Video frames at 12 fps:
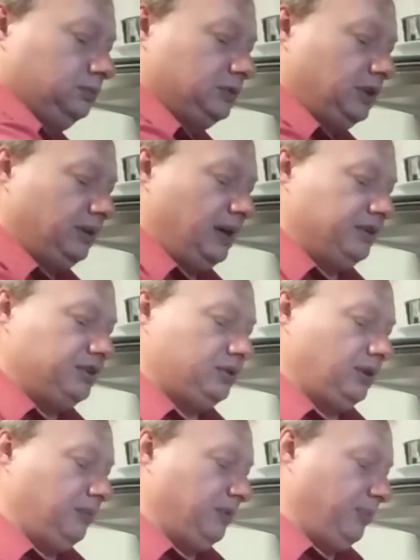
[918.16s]
All right,
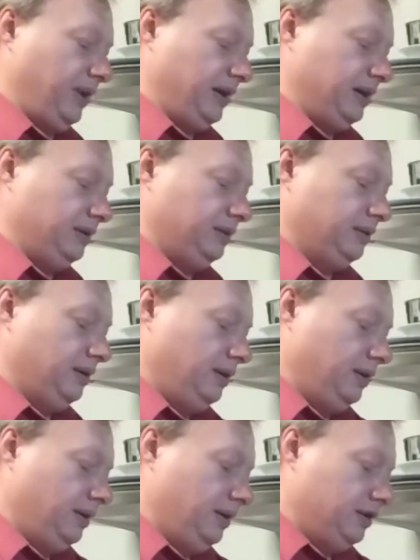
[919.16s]
scrape the pan.
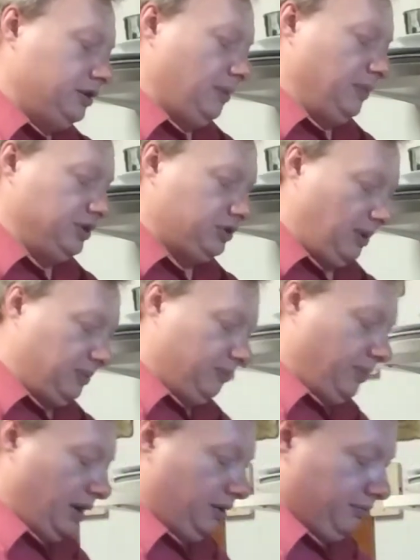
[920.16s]
So I mean, scrape the
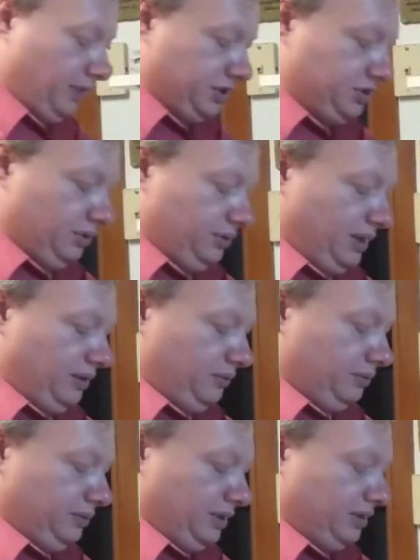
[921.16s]
bowl. Make sure
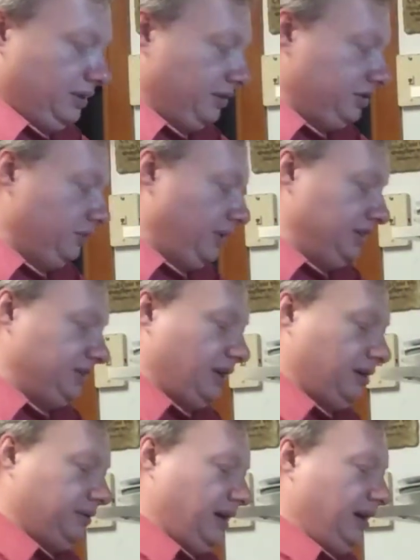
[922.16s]
nothing goes to waste.
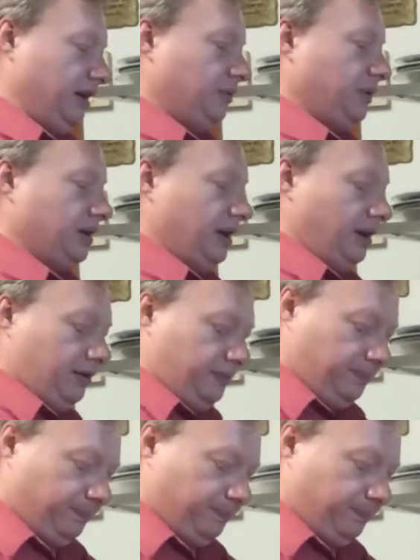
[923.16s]
All right, here we go.